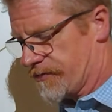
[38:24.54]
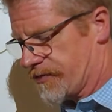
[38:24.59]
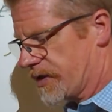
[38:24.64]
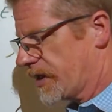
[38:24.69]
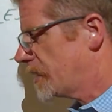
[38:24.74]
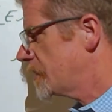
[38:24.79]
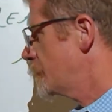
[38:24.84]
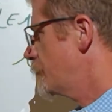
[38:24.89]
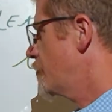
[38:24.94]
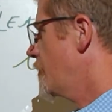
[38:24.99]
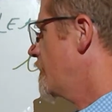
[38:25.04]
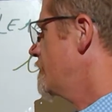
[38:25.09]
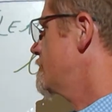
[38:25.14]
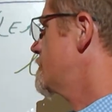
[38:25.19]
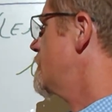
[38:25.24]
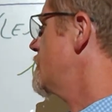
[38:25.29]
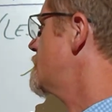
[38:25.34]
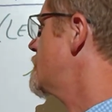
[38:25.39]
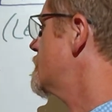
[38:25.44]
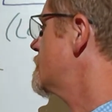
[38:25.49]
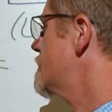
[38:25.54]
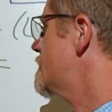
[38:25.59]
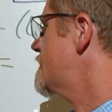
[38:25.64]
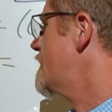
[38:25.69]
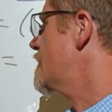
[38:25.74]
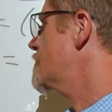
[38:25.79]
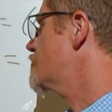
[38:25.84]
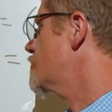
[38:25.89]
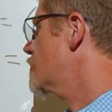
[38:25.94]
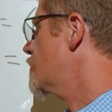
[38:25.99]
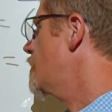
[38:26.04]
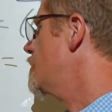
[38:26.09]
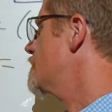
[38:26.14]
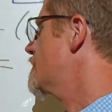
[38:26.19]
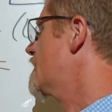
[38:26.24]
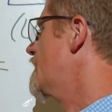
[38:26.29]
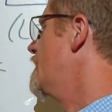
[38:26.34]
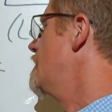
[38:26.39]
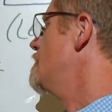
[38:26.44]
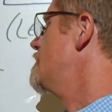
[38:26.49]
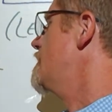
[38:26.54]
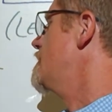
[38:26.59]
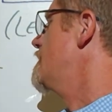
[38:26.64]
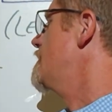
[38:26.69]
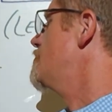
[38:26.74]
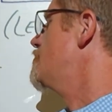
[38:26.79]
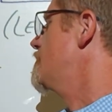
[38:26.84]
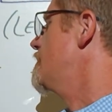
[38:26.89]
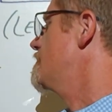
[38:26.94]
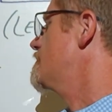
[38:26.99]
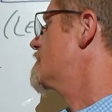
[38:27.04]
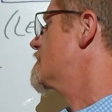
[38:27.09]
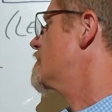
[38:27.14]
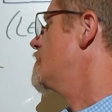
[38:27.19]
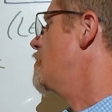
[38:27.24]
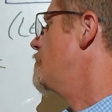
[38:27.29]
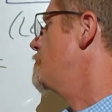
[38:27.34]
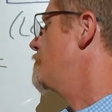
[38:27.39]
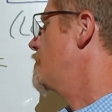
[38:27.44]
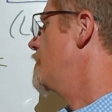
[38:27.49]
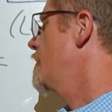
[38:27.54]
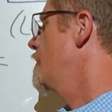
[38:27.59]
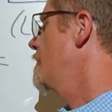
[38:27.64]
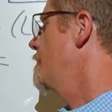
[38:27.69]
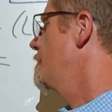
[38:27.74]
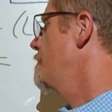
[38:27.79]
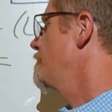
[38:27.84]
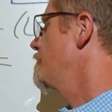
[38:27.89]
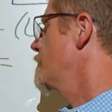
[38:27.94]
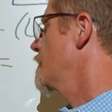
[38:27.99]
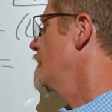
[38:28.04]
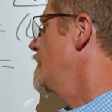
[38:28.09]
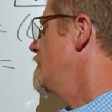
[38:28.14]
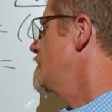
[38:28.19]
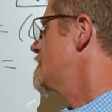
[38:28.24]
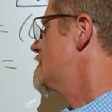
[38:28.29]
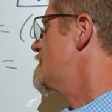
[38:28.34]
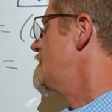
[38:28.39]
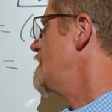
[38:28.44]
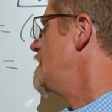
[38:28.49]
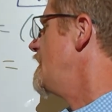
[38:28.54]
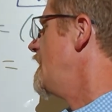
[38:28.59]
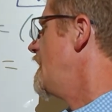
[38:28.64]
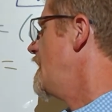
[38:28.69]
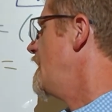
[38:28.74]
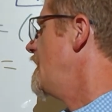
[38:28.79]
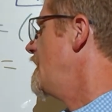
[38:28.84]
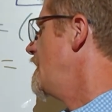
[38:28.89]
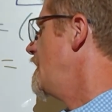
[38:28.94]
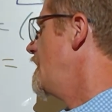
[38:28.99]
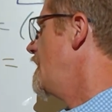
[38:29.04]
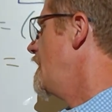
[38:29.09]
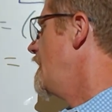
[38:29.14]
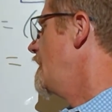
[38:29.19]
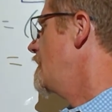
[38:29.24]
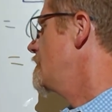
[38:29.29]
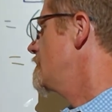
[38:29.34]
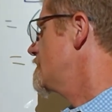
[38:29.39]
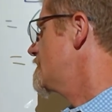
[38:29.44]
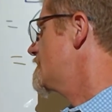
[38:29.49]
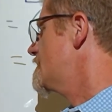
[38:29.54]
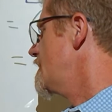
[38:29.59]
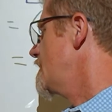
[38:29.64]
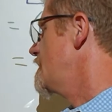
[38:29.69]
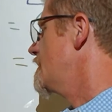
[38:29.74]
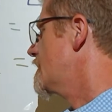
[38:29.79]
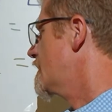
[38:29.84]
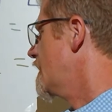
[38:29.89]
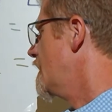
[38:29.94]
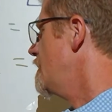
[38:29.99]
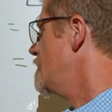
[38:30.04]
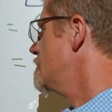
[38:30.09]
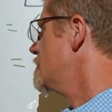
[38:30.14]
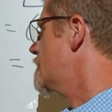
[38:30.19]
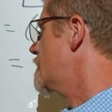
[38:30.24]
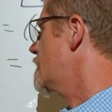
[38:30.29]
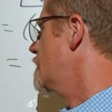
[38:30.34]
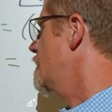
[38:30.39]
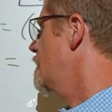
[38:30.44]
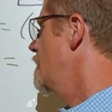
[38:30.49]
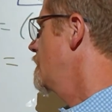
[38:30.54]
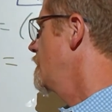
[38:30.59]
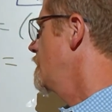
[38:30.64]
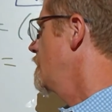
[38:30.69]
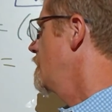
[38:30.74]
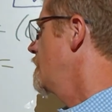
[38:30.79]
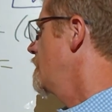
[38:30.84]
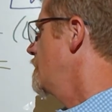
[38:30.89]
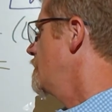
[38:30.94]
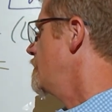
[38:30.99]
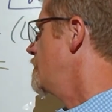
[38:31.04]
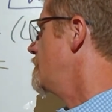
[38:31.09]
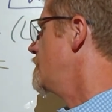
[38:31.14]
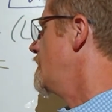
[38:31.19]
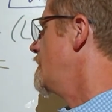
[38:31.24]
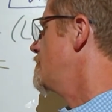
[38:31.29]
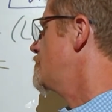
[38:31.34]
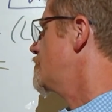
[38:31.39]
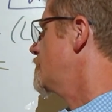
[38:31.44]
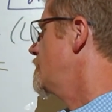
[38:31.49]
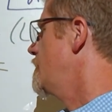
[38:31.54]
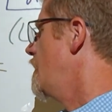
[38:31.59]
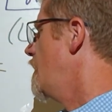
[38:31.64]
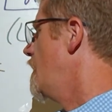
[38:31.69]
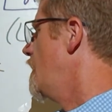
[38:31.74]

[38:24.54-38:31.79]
of the other problems. This is a section called Calculation of Slope. C-A-L-C, calculation